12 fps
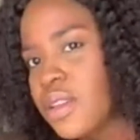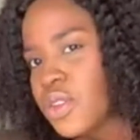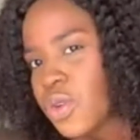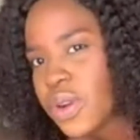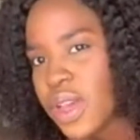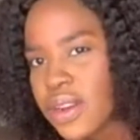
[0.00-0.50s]

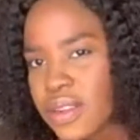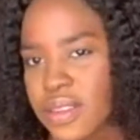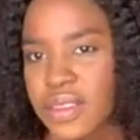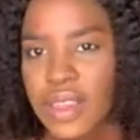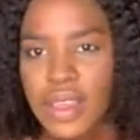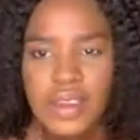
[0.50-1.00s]
I don't
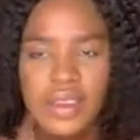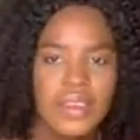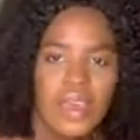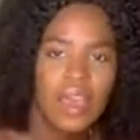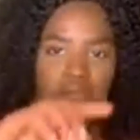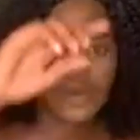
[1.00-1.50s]

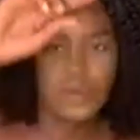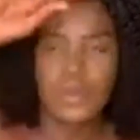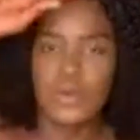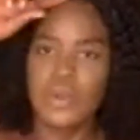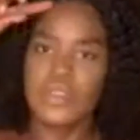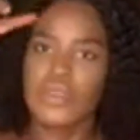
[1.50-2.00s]
understand it. I
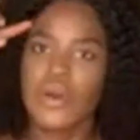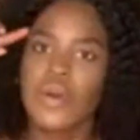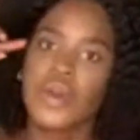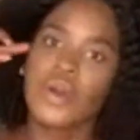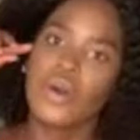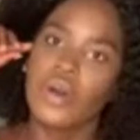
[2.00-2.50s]
don't know what's
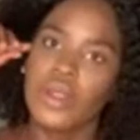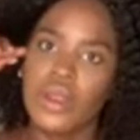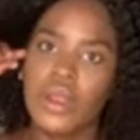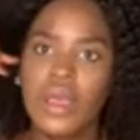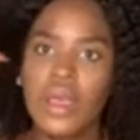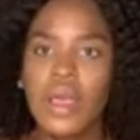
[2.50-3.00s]
going
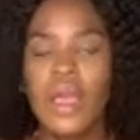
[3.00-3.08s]
on.